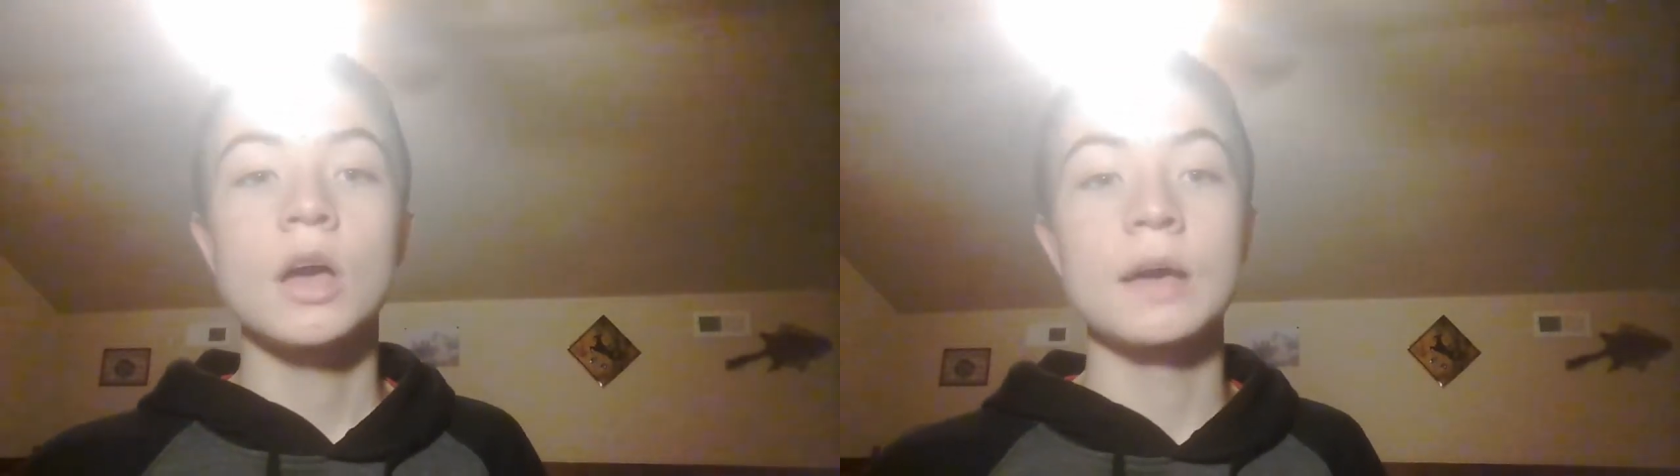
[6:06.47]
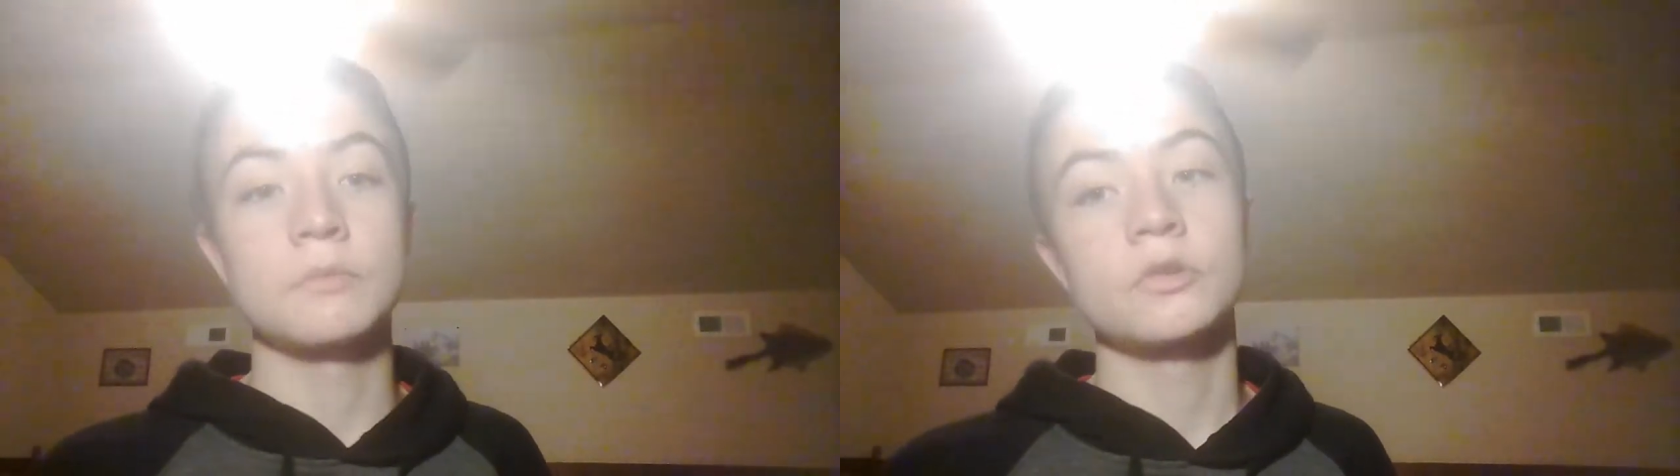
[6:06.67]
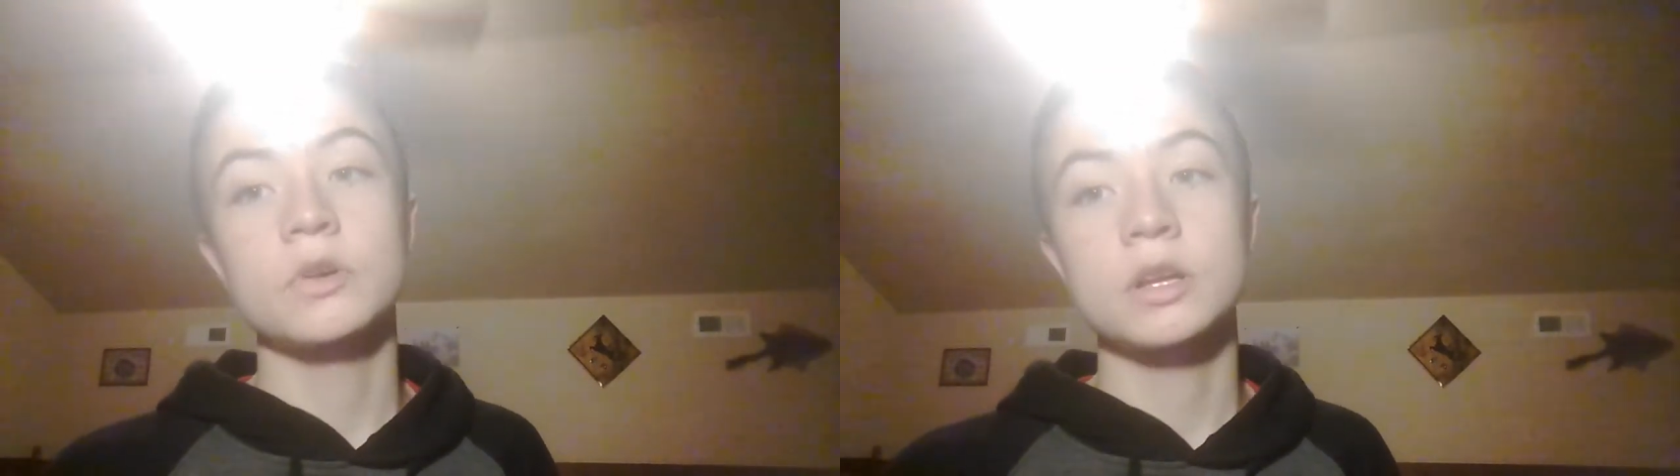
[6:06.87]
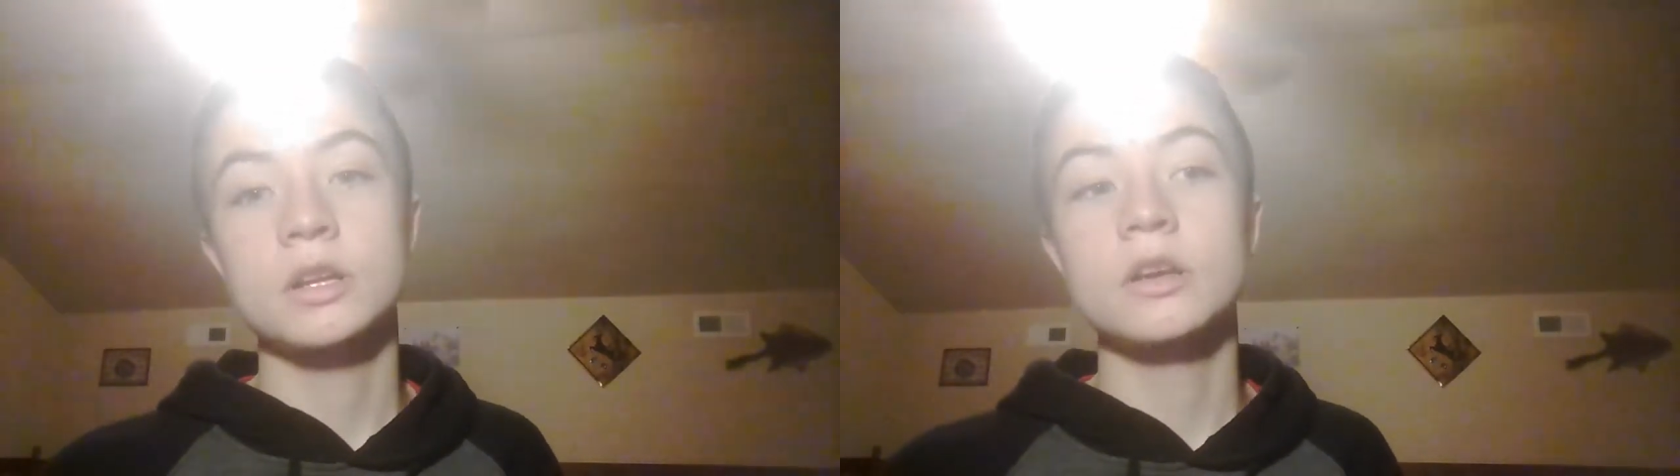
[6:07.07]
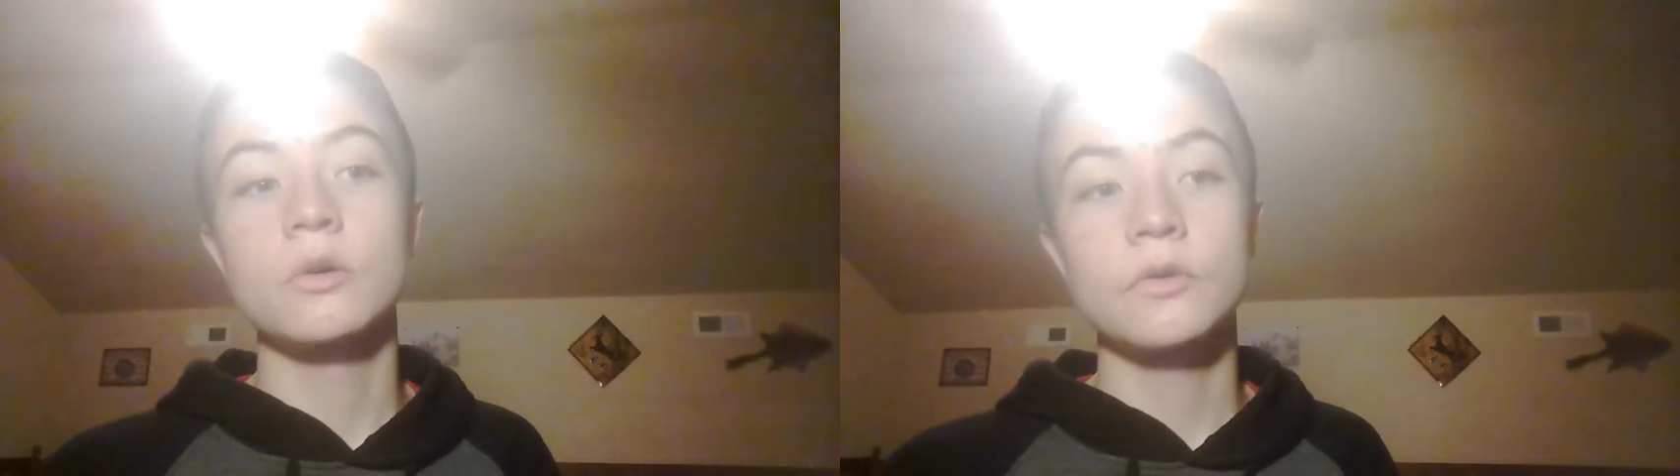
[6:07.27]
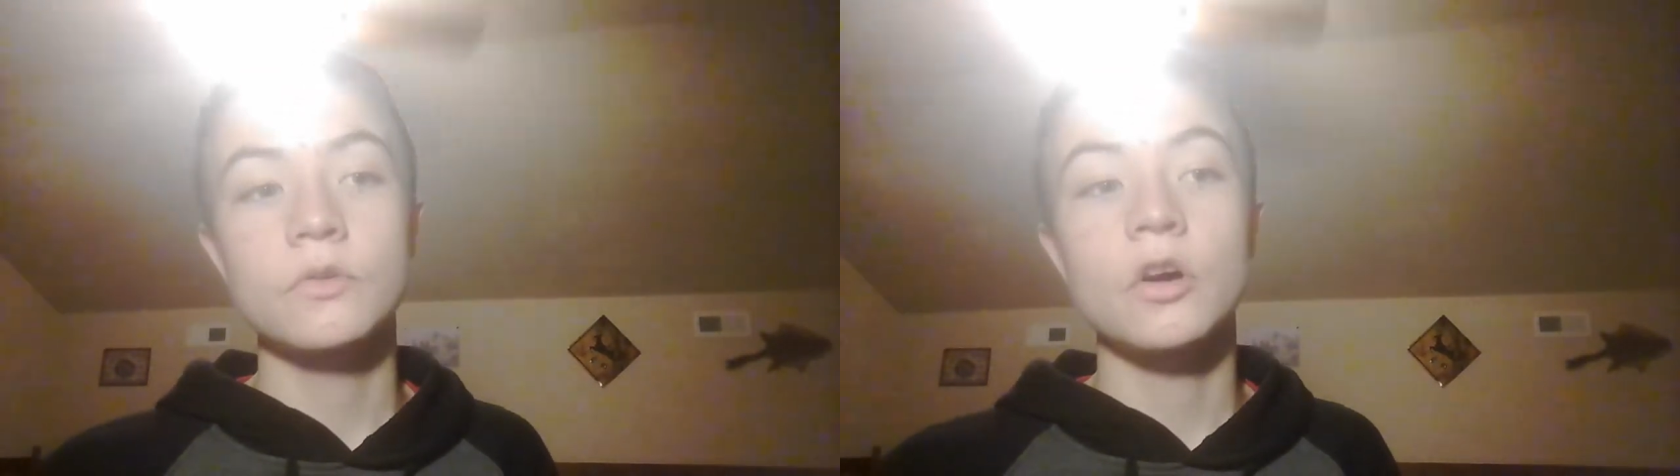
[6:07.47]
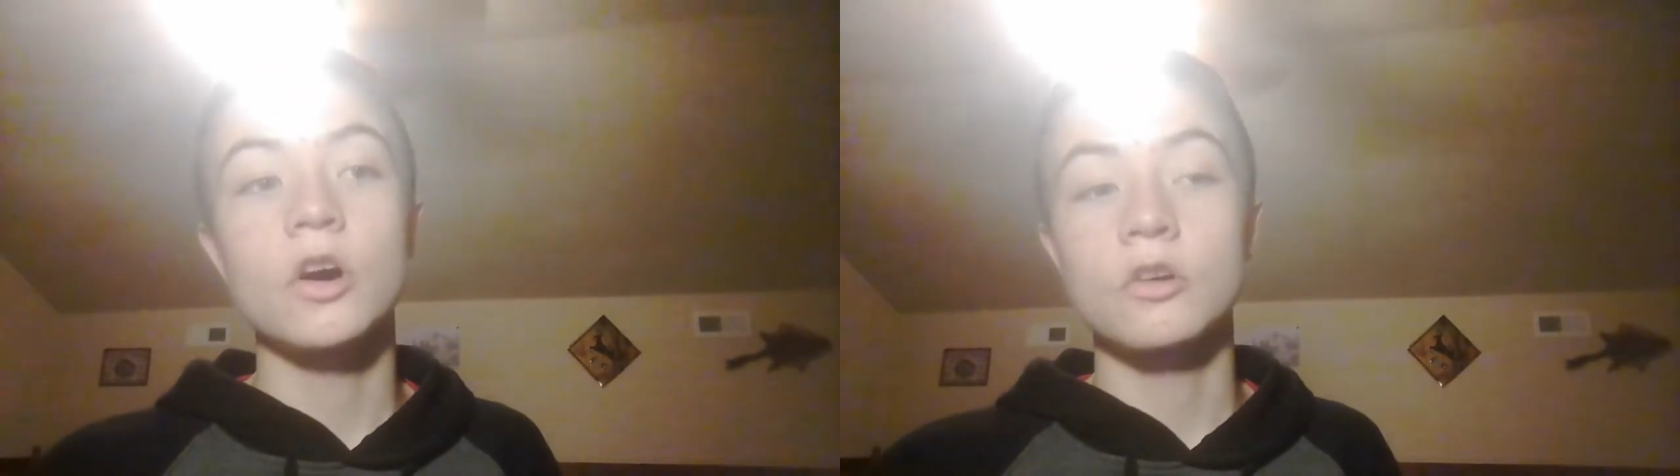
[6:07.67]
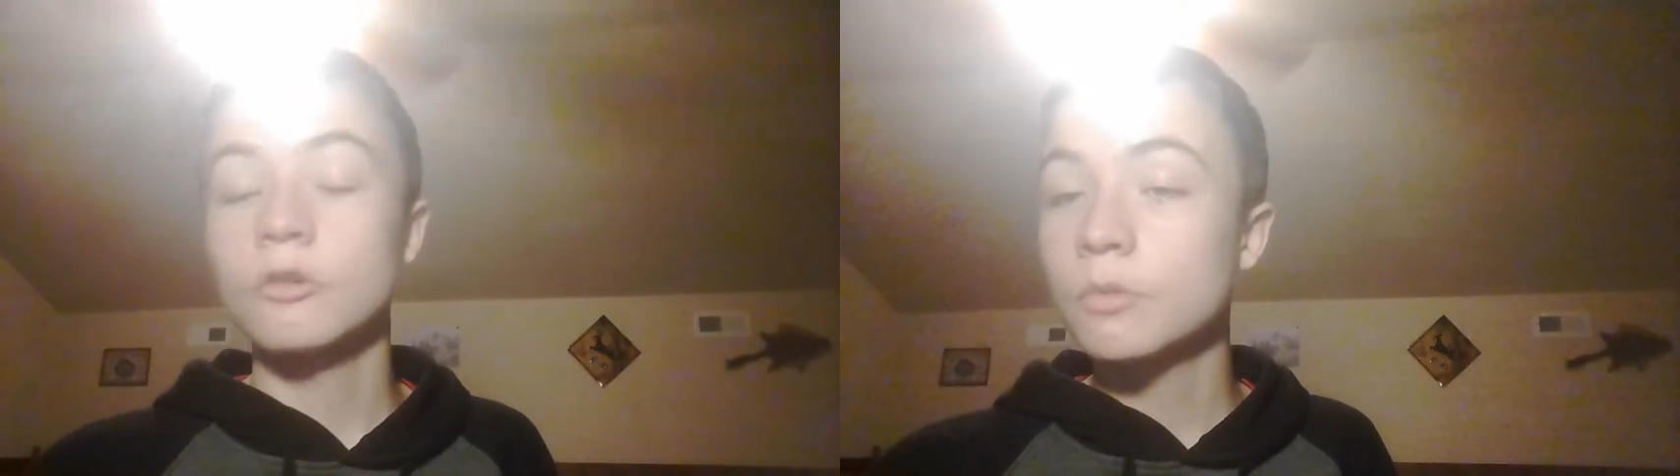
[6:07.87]
I'm going to go over the
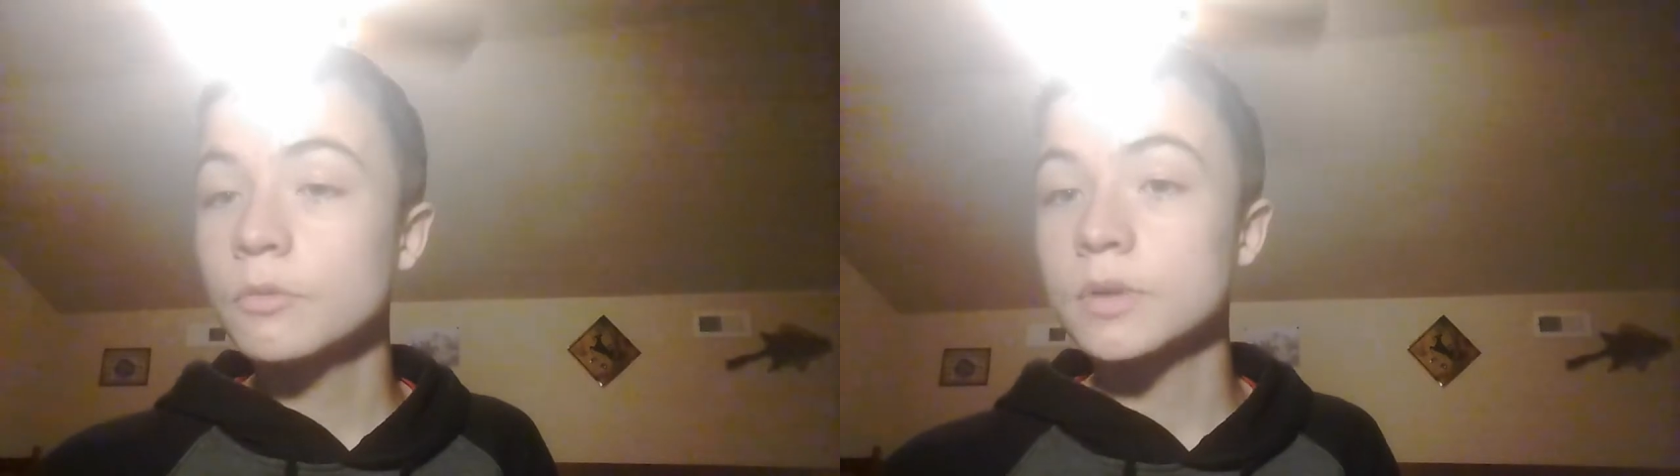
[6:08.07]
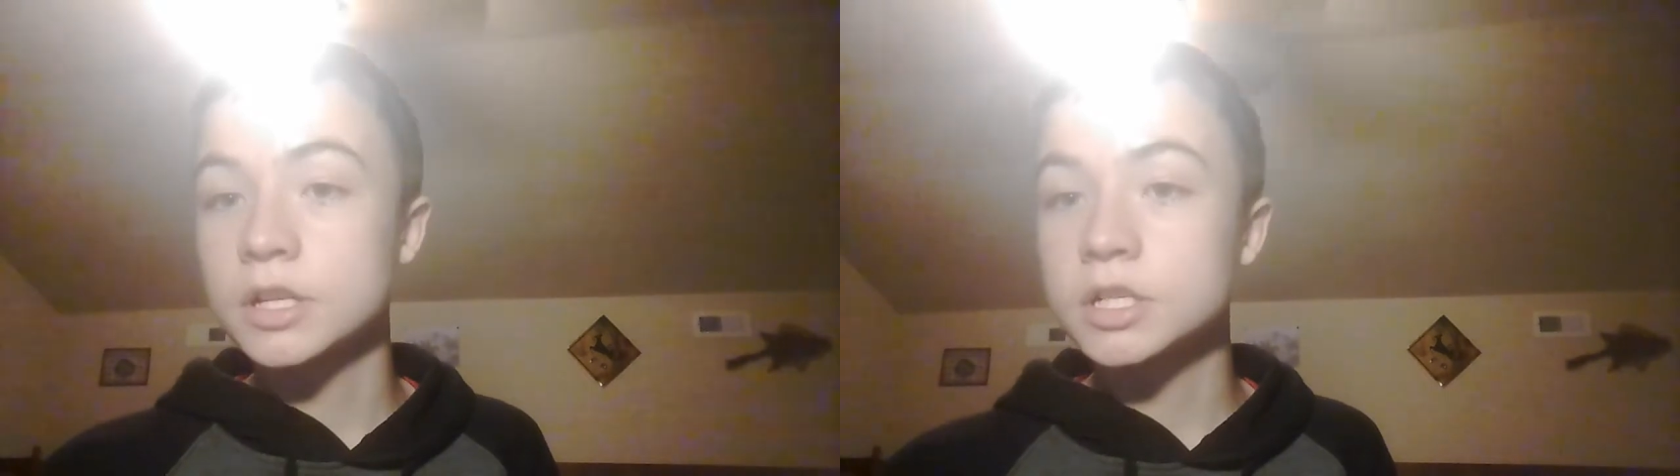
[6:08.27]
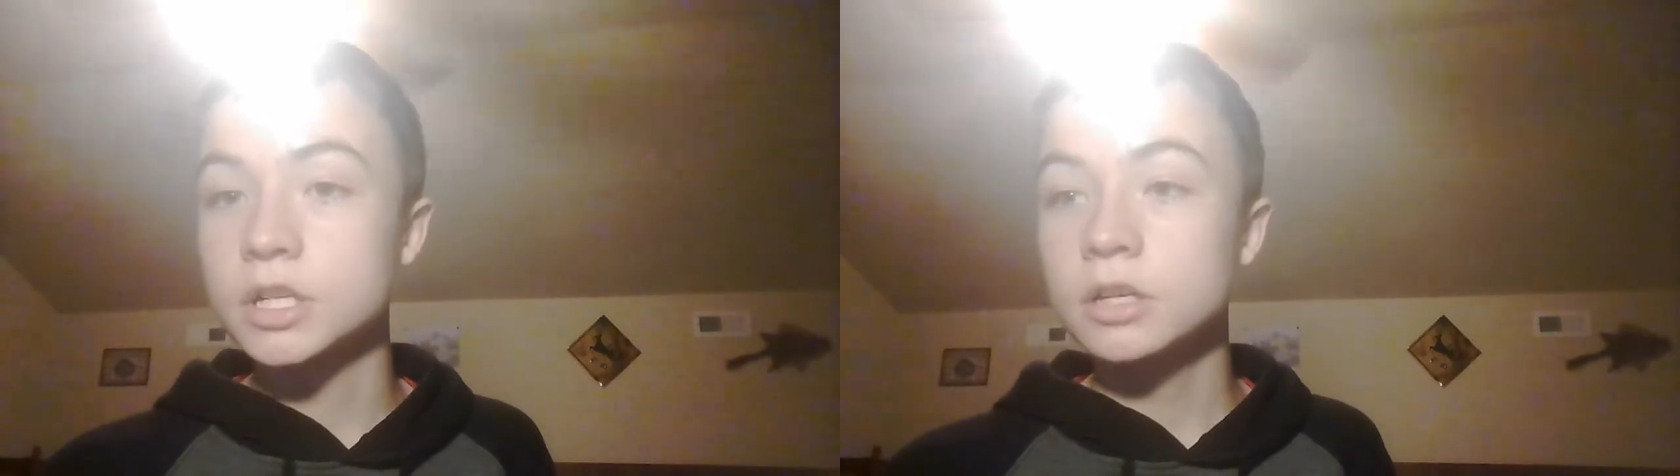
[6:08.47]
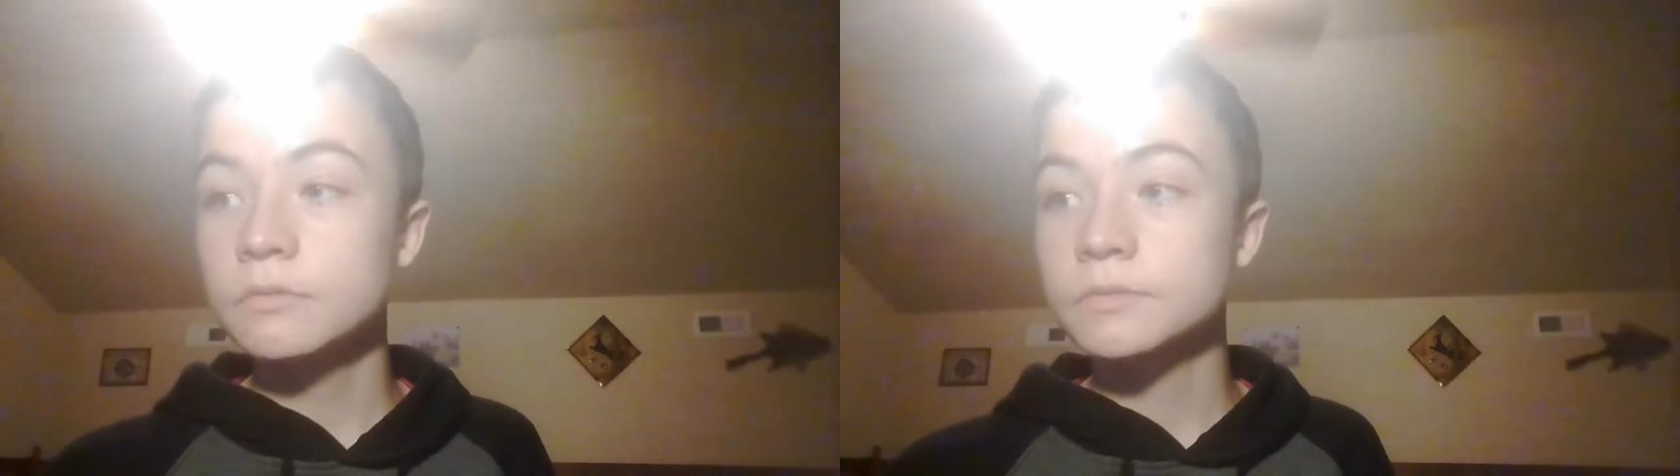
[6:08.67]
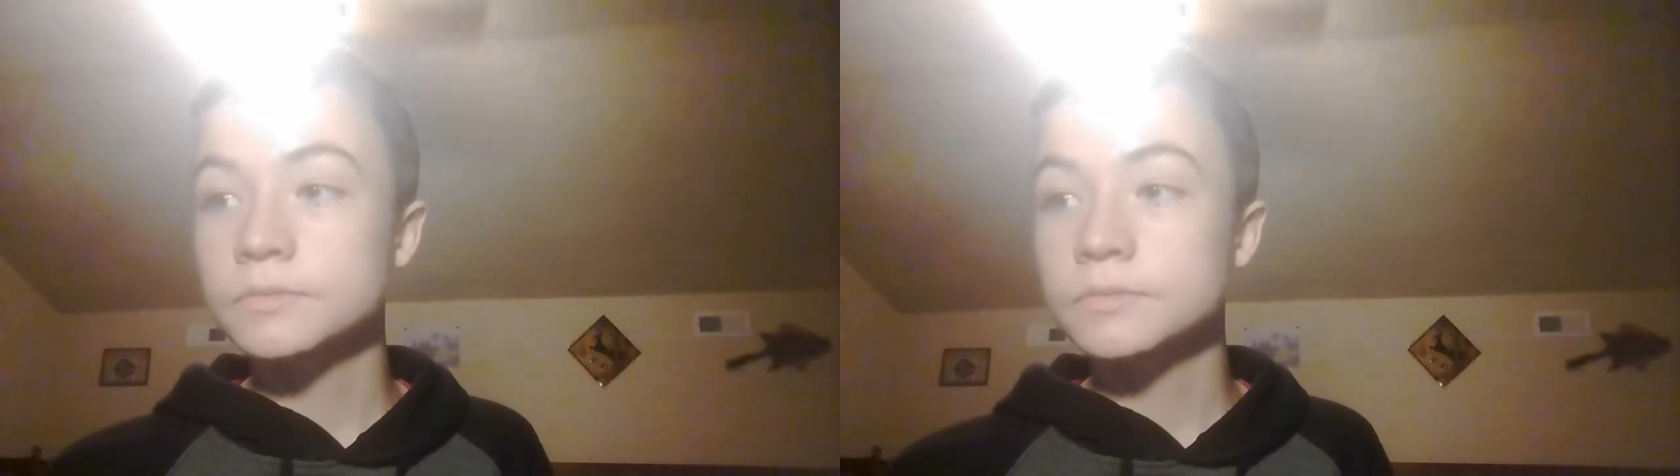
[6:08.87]
honorable mention.